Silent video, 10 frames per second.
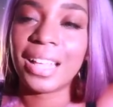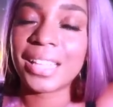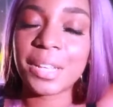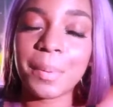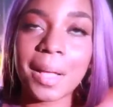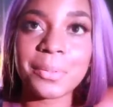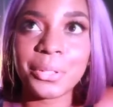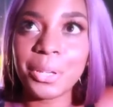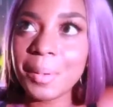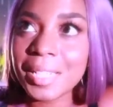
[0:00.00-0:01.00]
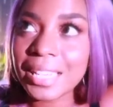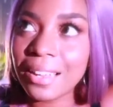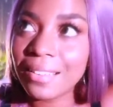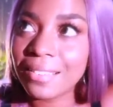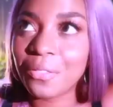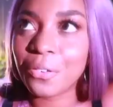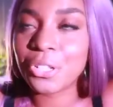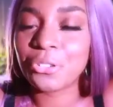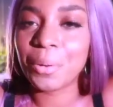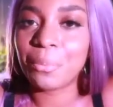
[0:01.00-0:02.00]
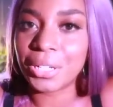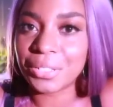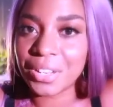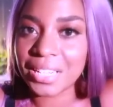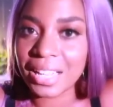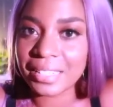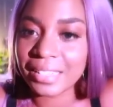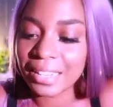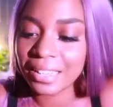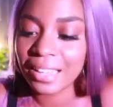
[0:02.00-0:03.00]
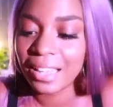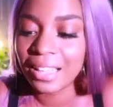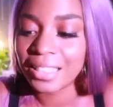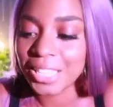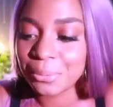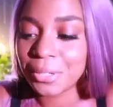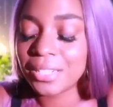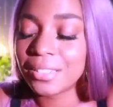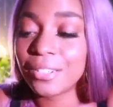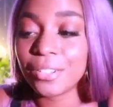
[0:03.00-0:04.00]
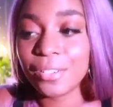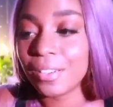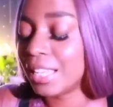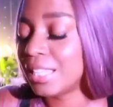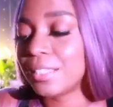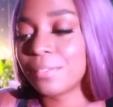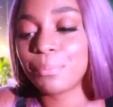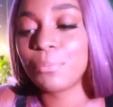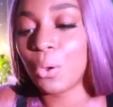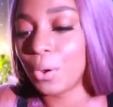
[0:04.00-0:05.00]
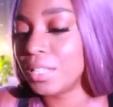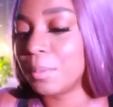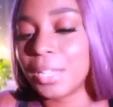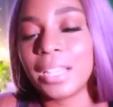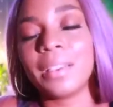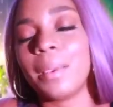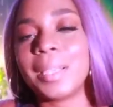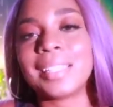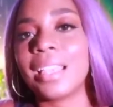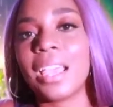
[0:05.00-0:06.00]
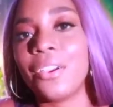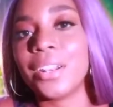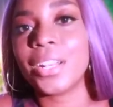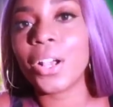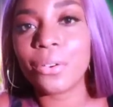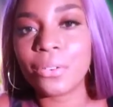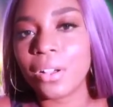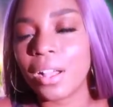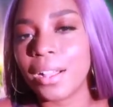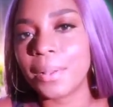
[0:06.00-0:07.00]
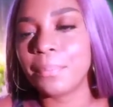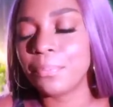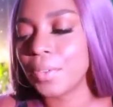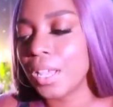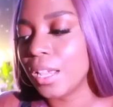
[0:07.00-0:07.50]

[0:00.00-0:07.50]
It's gonna be absolutely amazing. The first trip was fantastic. This one is going to be amazing, I already know. Um,